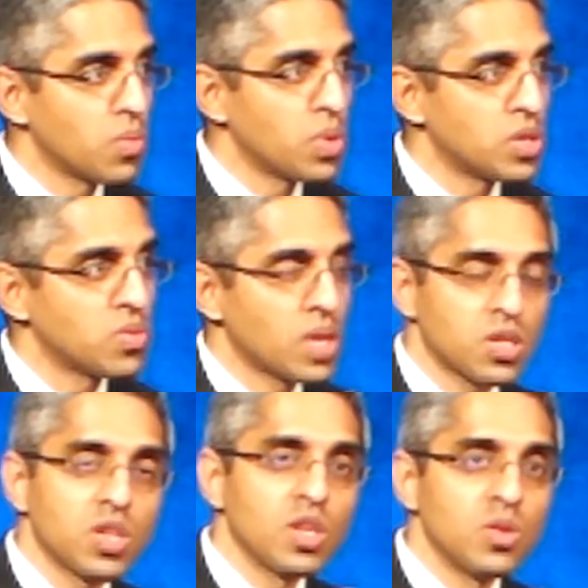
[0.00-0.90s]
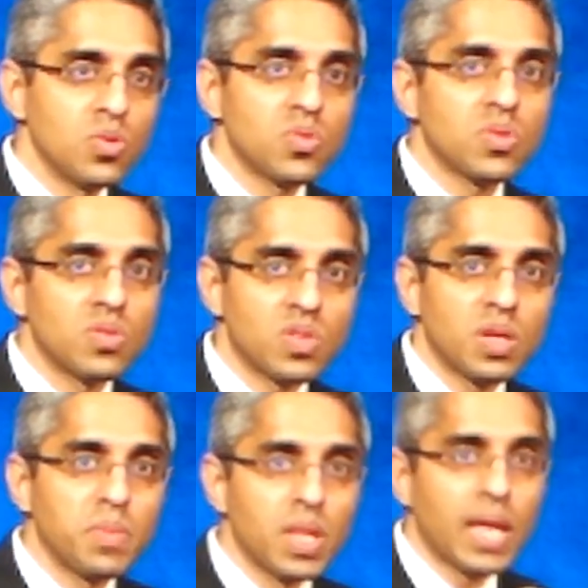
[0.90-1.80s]
which is actually used to
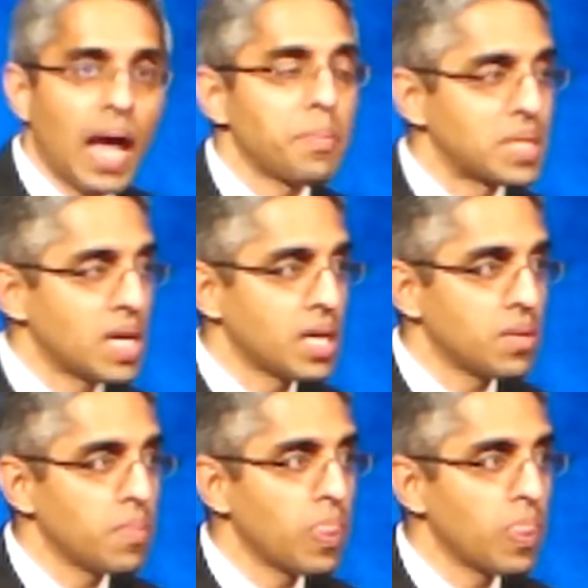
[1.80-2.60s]
stimulate appetite